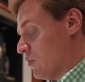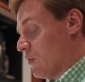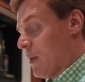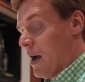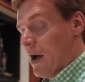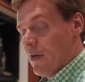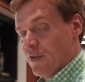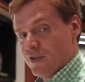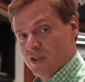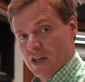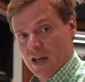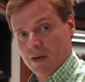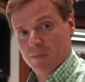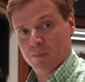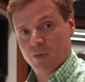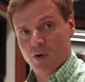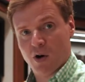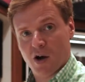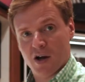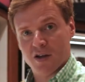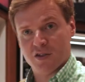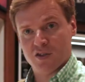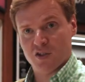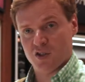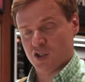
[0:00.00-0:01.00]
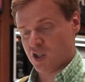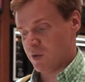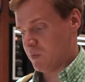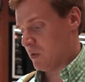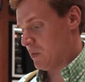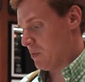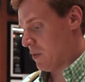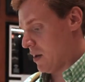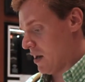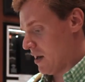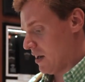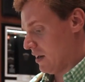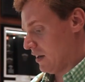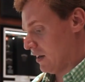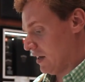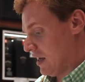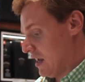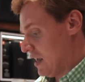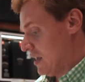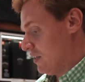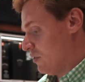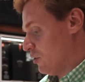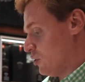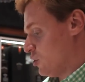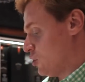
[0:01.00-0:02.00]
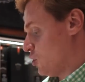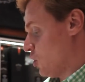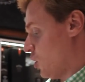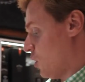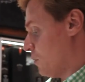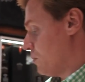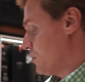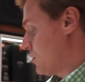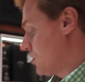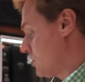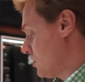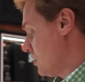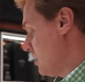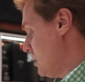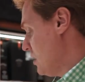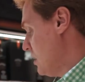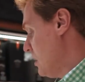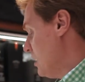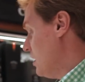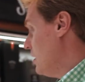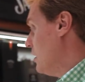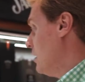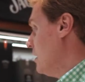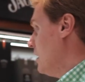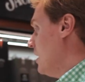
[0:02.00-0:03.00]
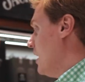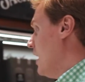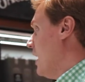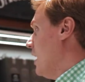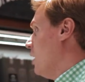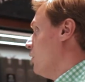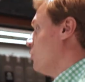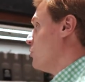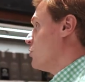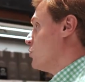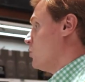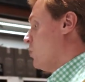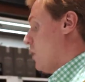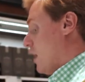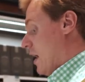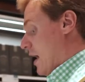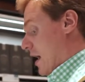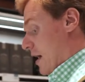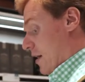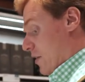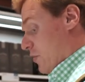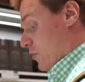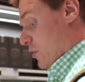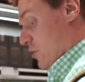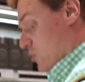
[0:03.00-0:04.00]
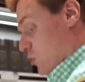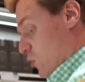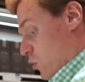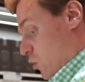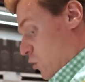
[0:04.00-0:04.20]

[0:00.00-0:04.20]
for about the same price as you'd be paying in the shops elsewhere. There's